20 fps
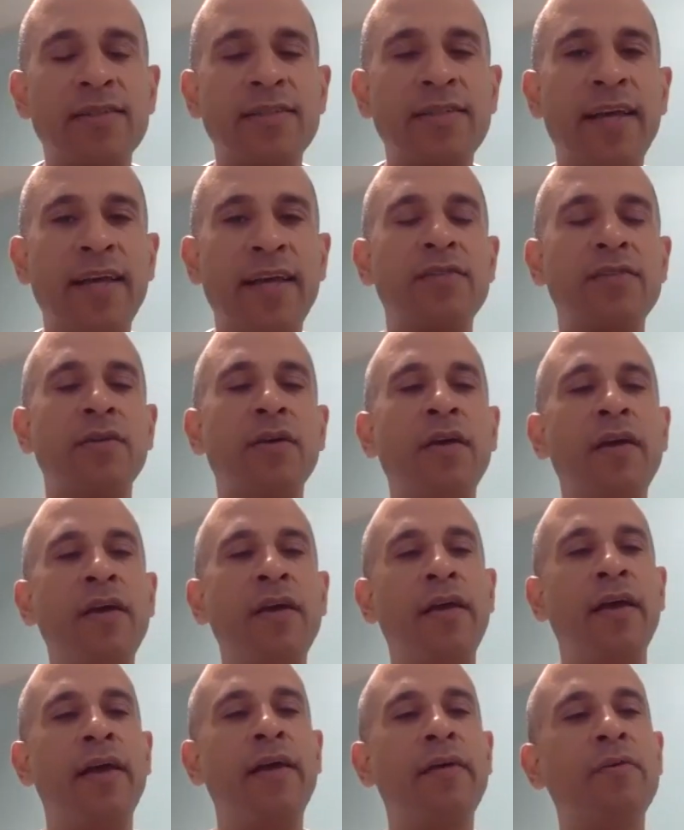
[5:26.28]
States.
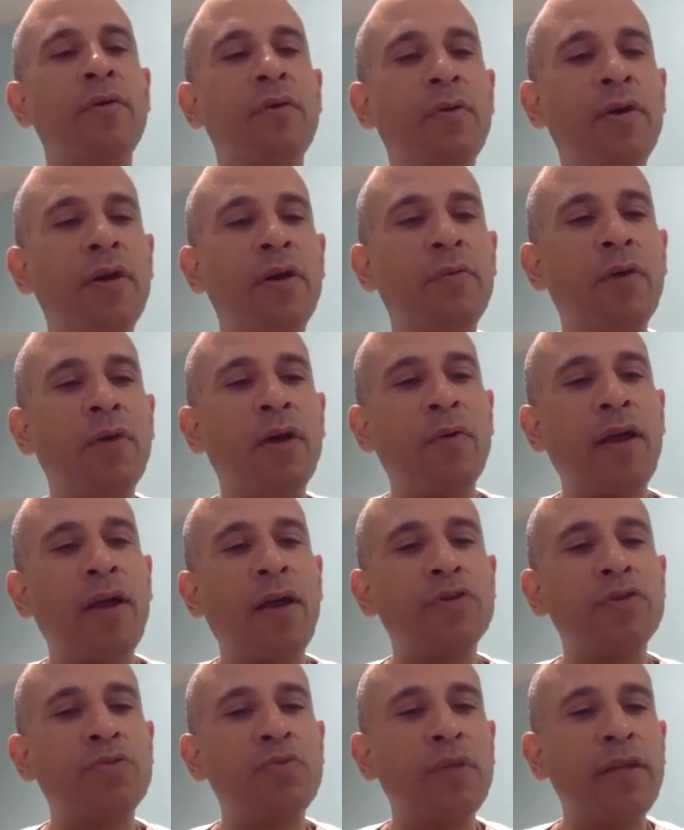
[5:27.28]
And what I
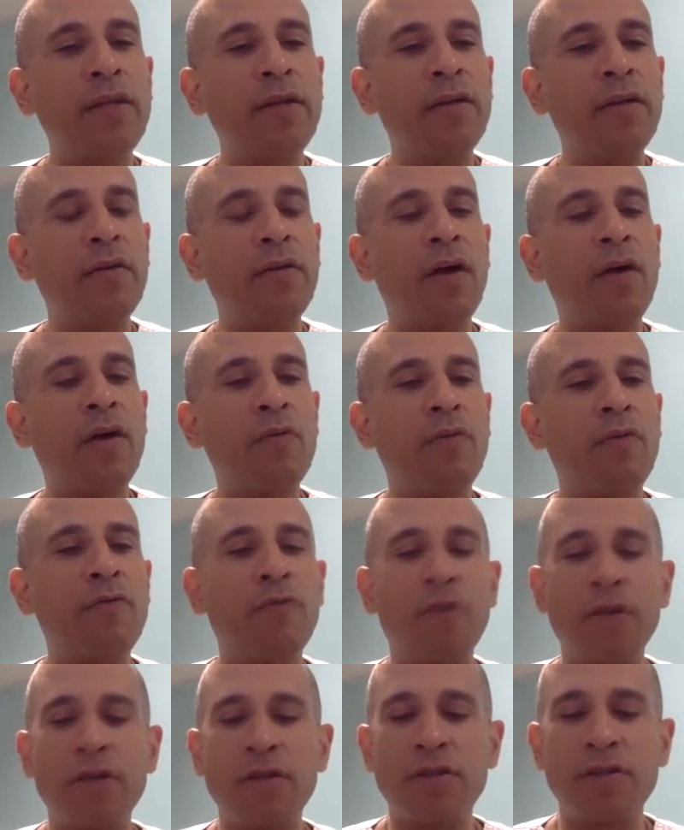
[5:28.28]
was really
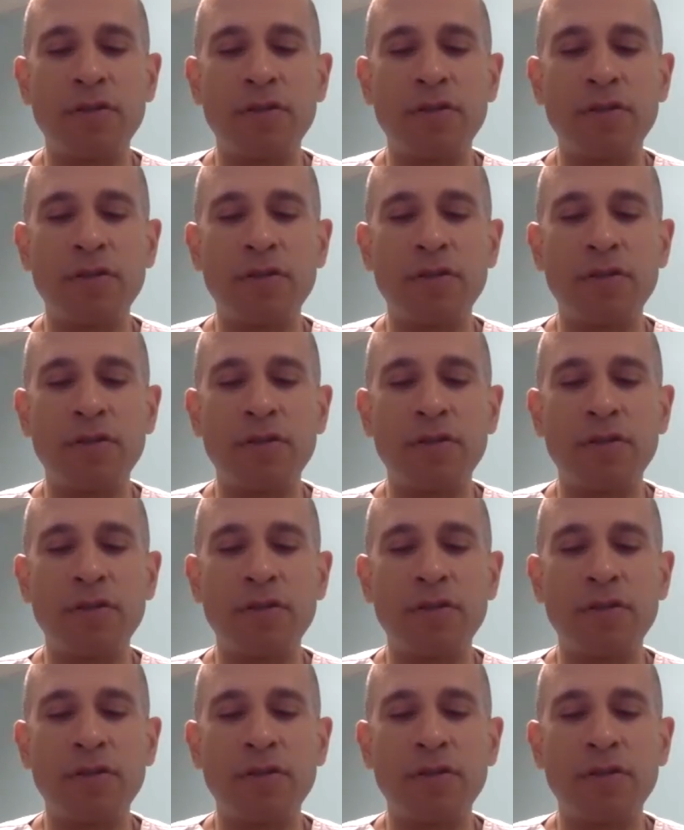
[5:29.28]
referring